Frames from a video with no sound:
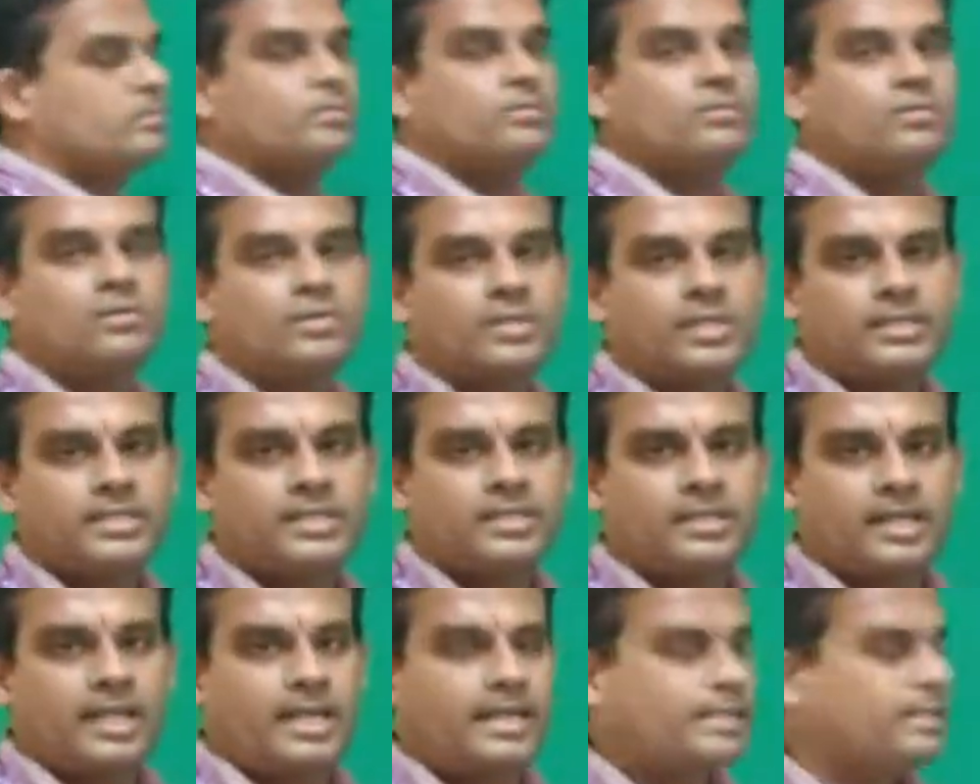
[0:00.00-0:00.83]
Okay, the
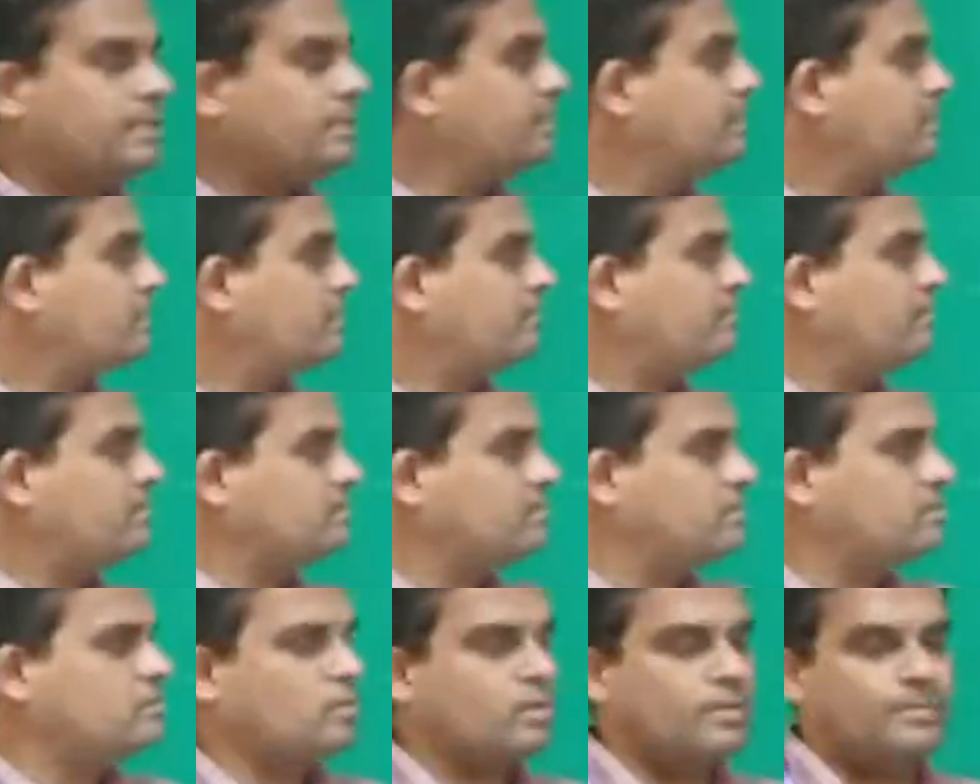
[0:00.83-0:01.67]
cladding interface
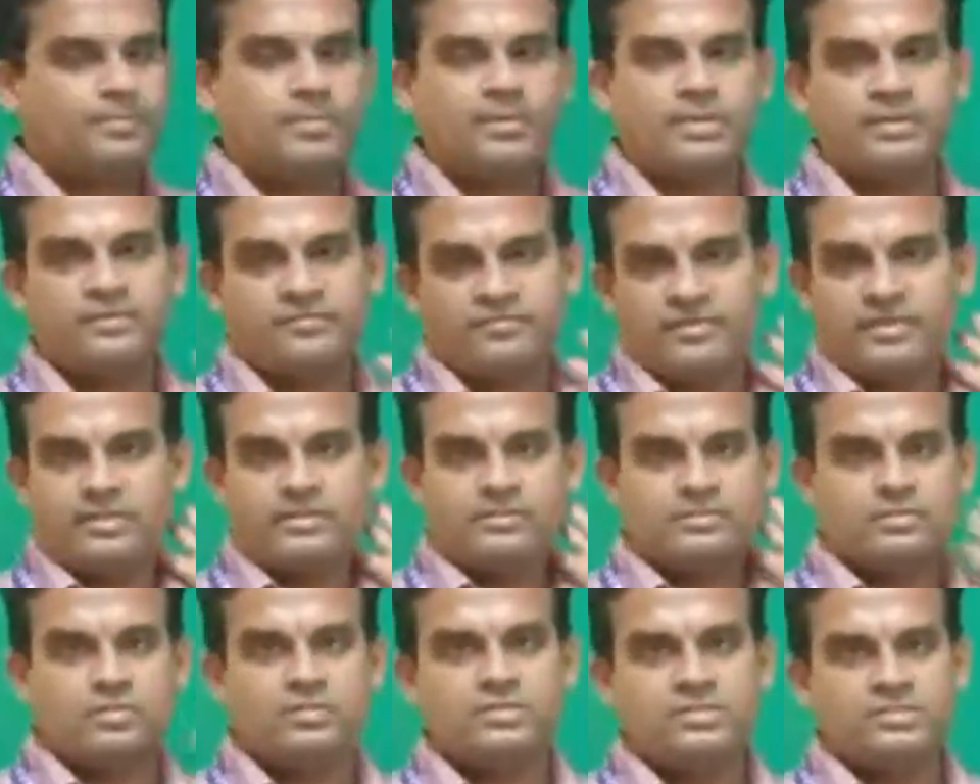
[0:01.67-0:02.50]
is 1.5.
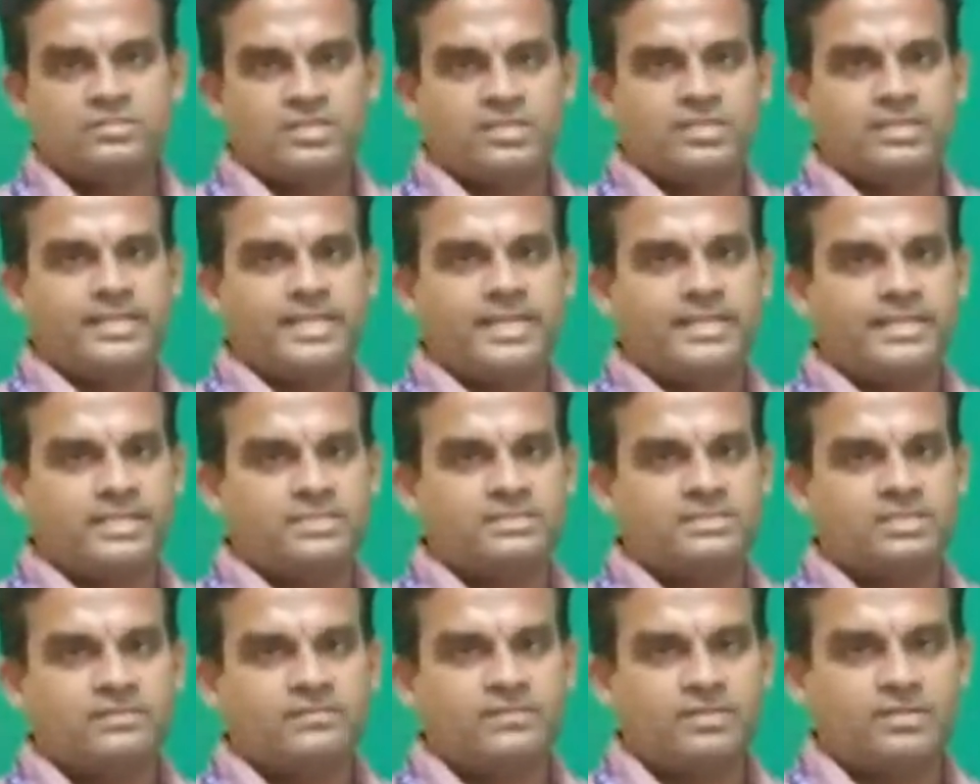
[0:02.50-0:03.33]
So these are the data
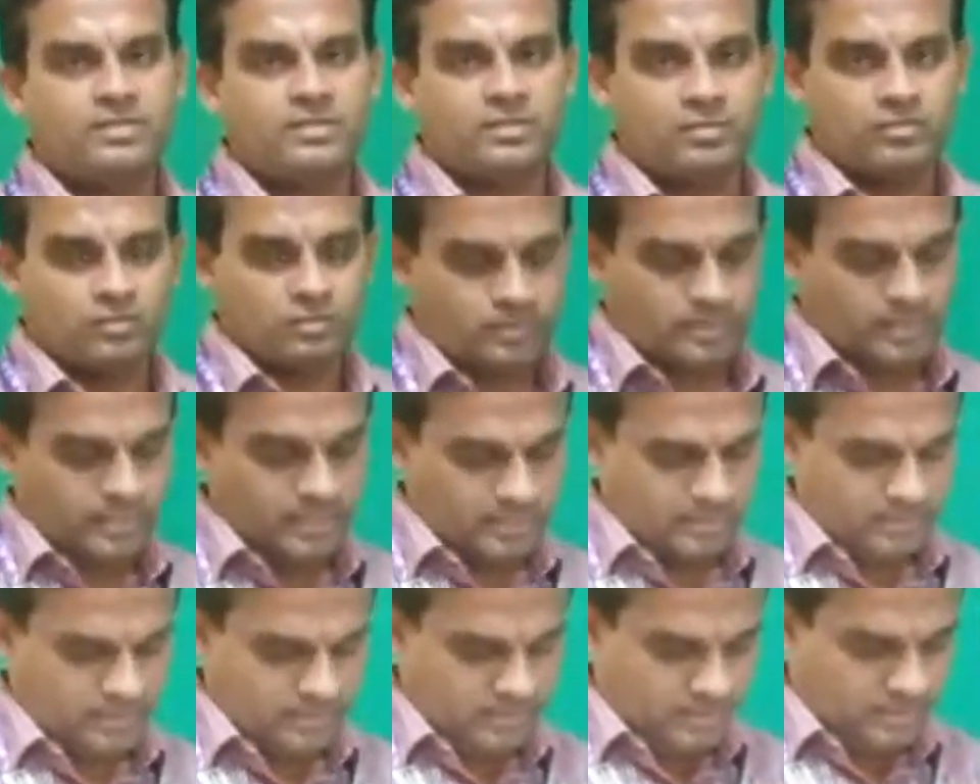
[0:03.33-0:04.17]
given to you,
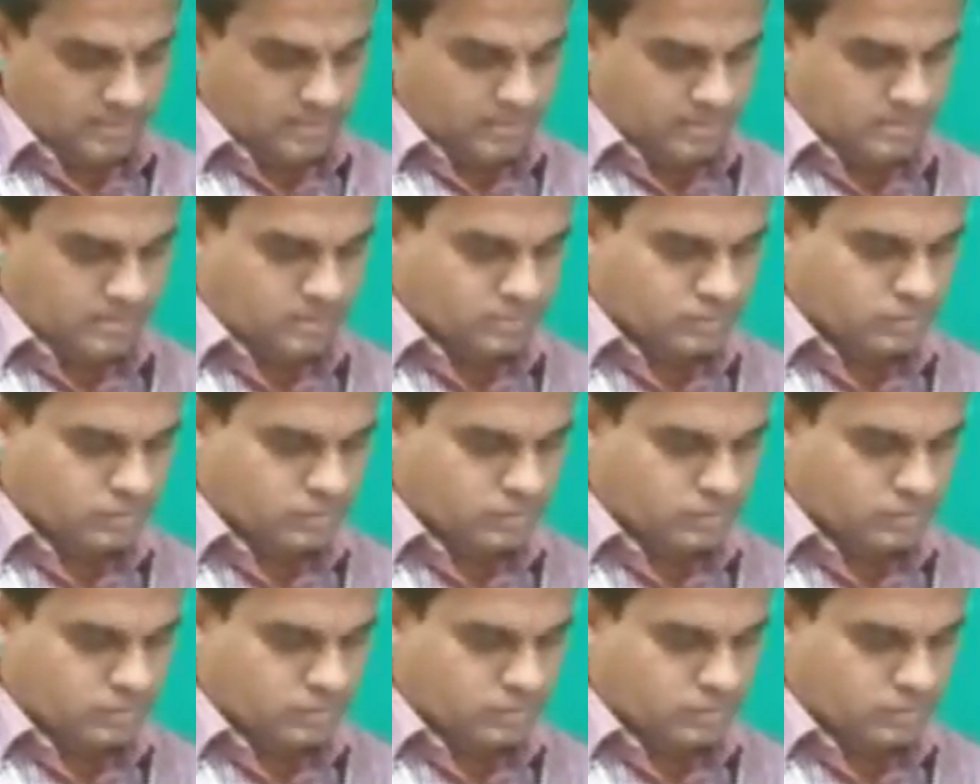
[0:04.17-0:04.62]
right? So